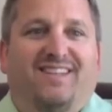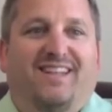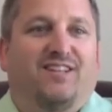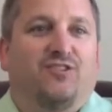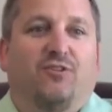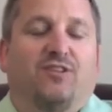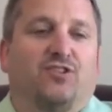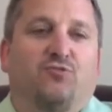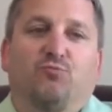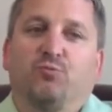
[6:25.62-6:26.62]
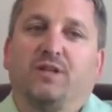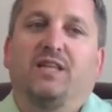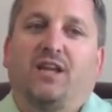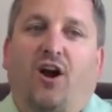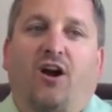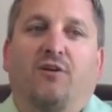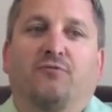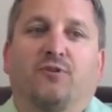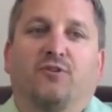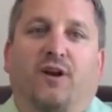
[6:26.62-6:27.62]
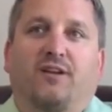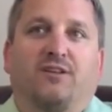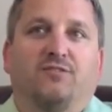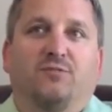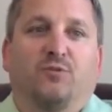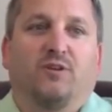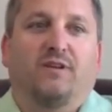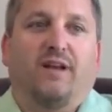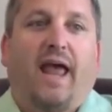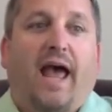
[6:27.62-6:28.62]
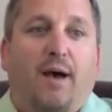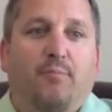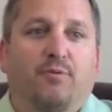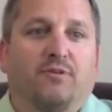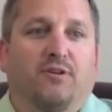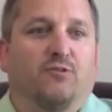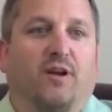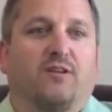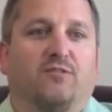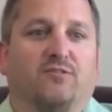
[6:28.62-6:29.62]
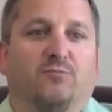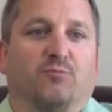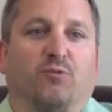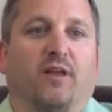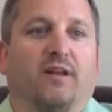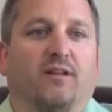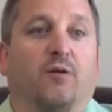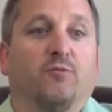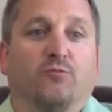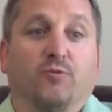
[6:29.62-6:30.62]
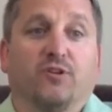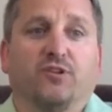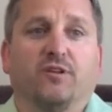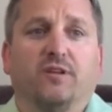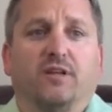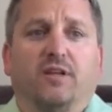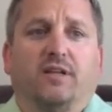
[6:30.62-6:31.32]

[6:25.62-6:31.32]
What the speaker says: And so it's just really hard for a direct-to-consumer app or a direct-to-consumer play to come to fruition.